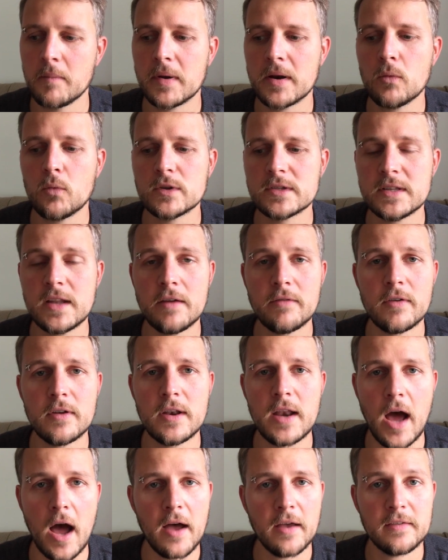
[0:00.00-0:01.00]
But it was never
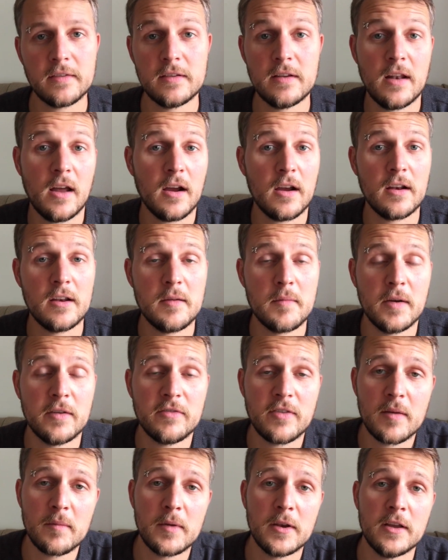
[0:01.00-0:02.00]
nasty. Luckily my
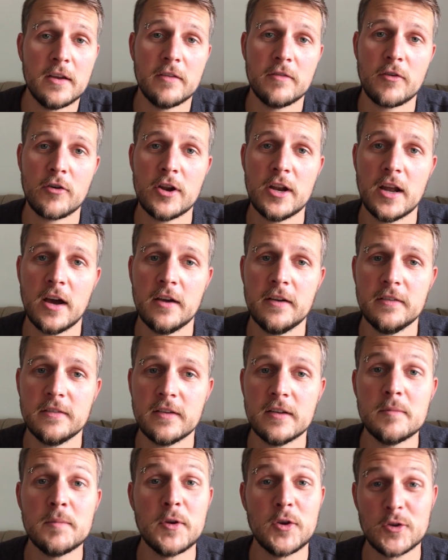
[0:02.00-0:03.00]
family are very nice,
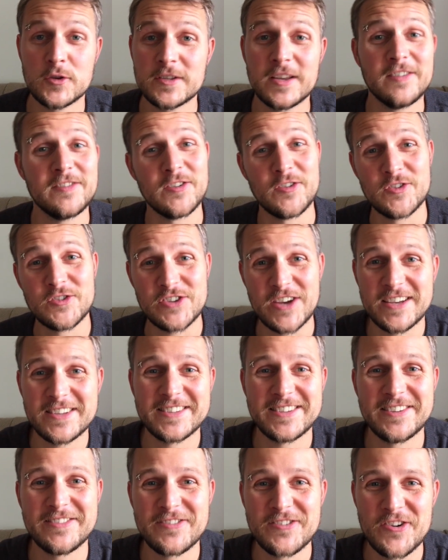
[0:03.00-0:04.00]
and because they've known
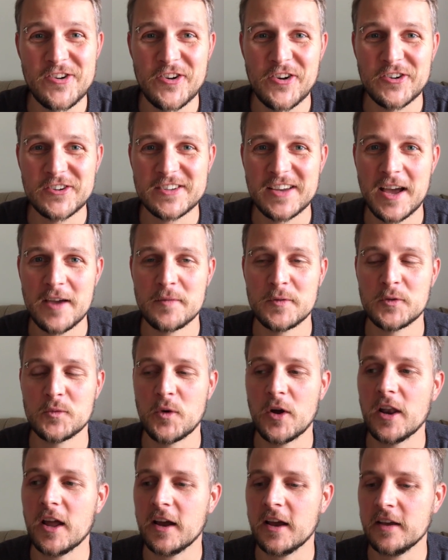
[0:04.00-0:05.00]
Justin for a long time as
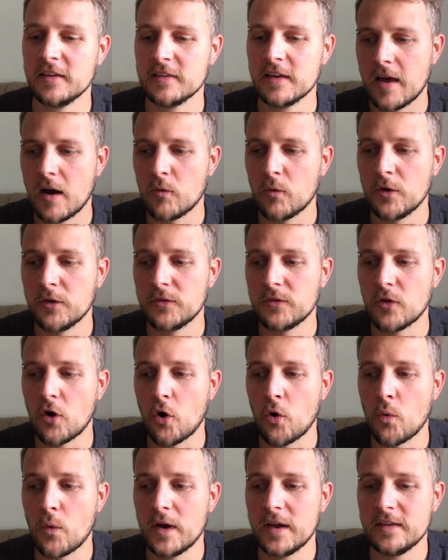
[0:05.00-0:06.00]
well, I guess that was
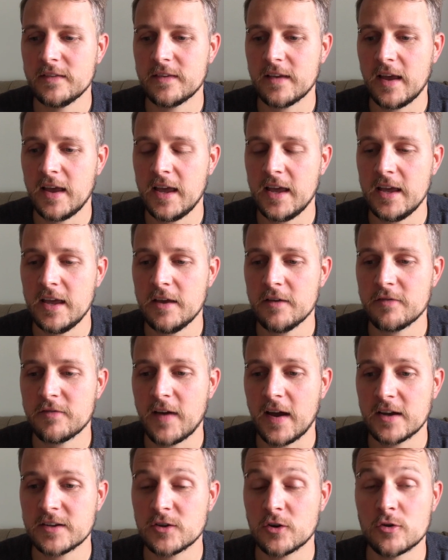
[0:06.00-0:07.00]
always a
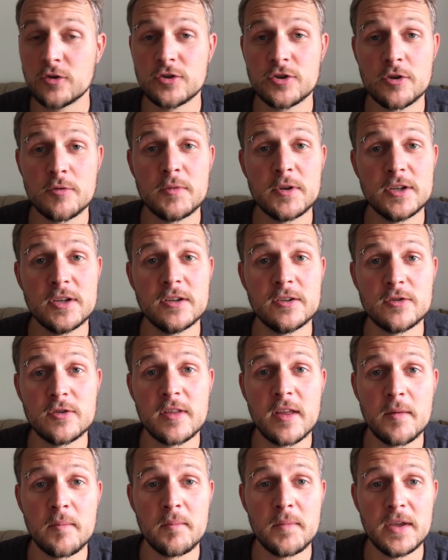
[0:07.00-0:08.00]
factor contributing to
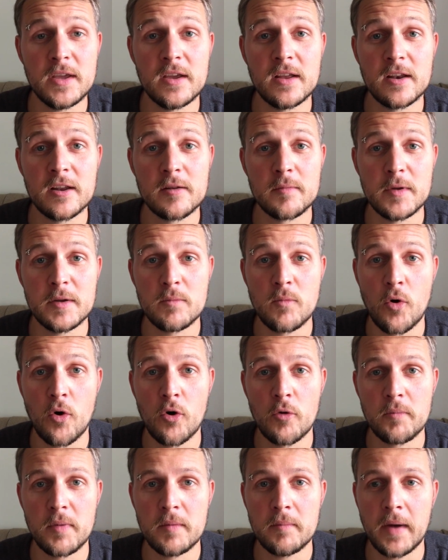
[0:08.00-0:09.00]
them being a little bit
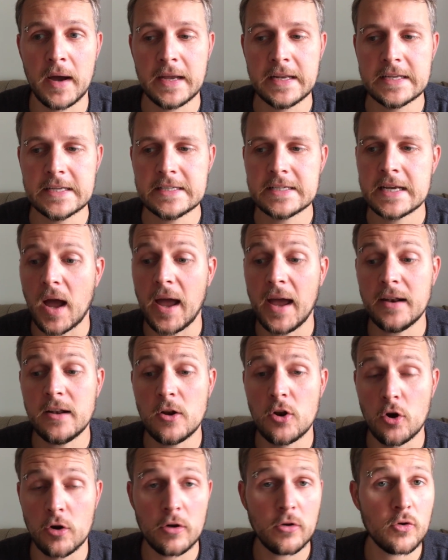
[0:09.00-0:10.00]
more open-minded. I had a
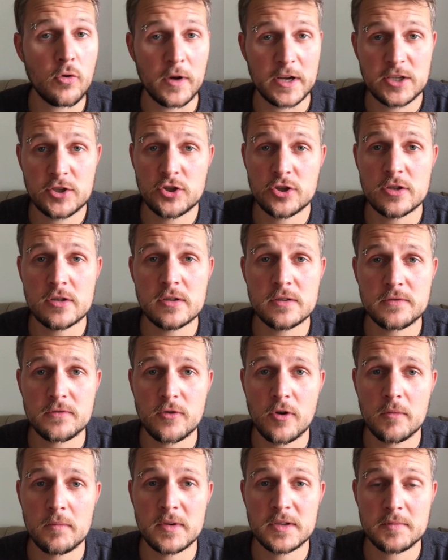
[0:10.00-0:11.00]
lot of questions
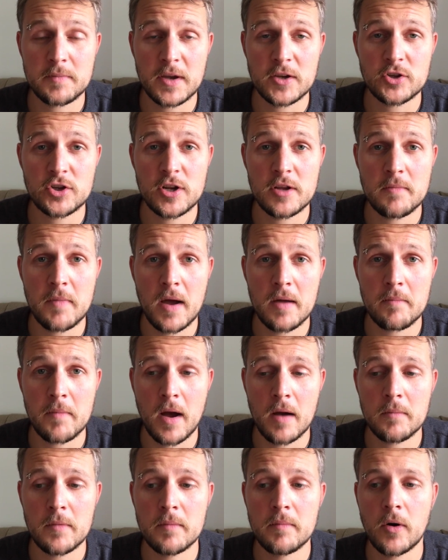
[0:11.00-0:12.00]
from especially my
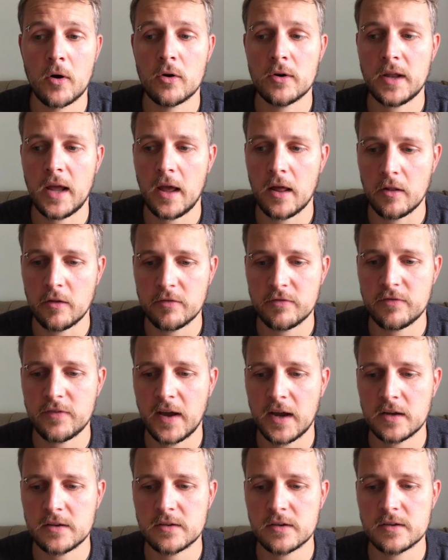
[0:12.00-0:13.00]
mom about health
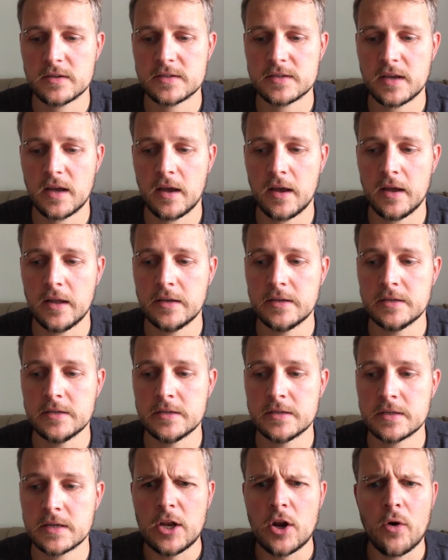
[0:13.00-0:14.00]
factors
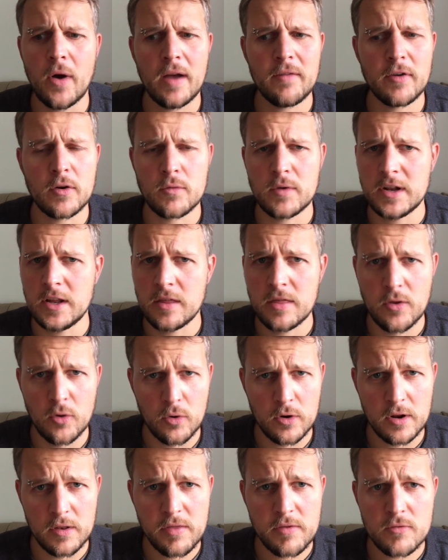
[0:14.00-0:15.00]
and, you know, have I really
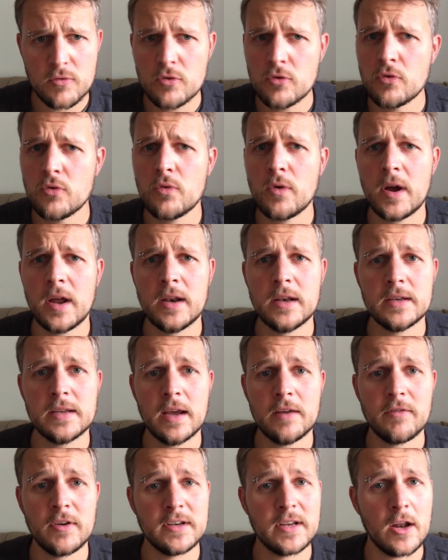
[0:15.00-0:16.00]
thought it through and
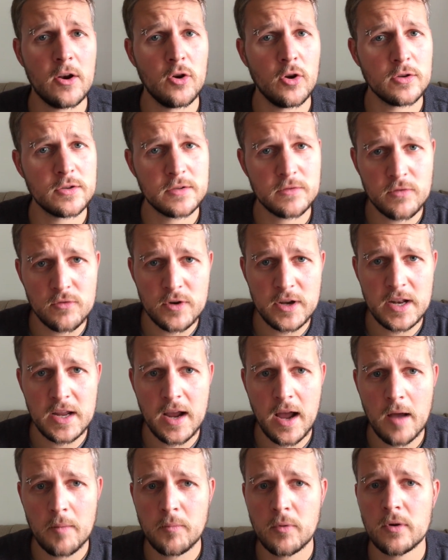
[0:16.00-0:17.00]
have I done lots of
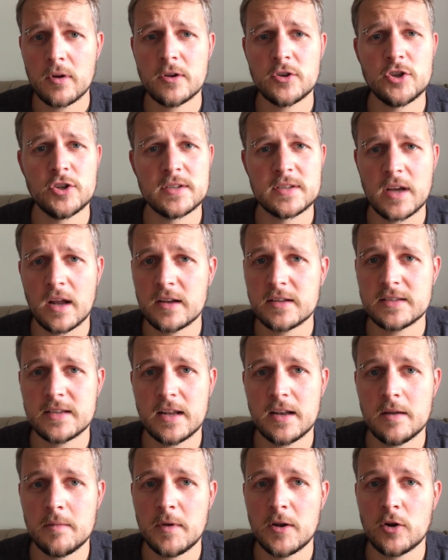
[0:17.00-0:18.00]
reading up on it. She started
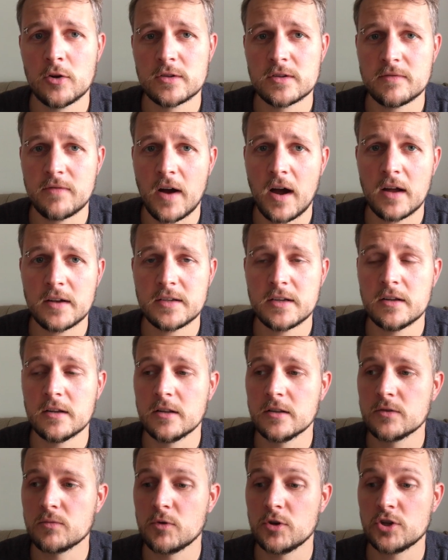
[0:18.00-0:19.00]
sending me lots of
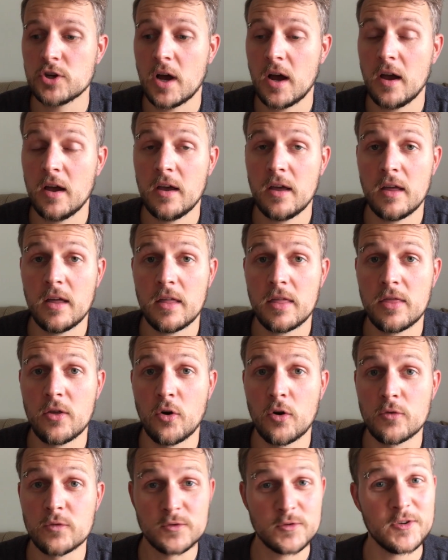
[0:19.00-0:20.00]
articles, which I
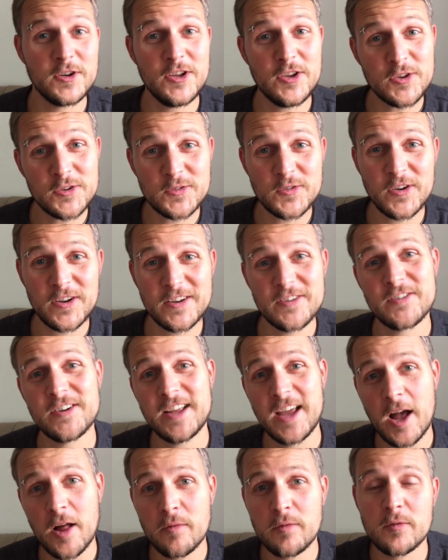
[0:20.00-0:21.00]
thought was really useful and
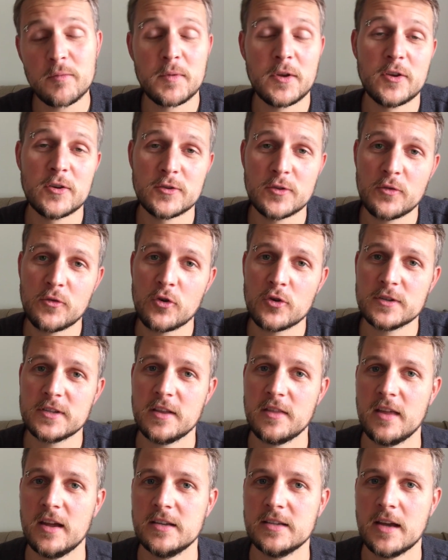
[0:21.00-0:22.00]
really helpful, because of course
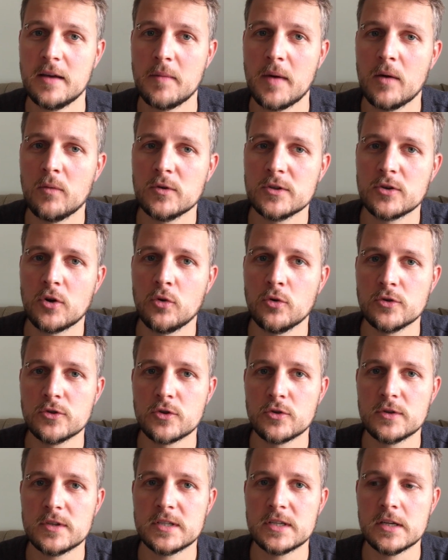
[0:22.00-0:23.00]
at that time I was
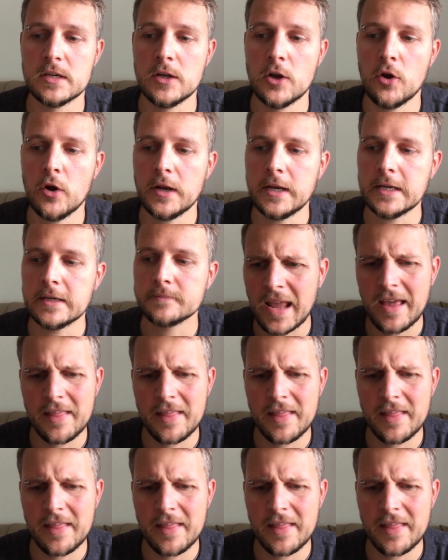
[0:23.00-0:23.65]
also still learning.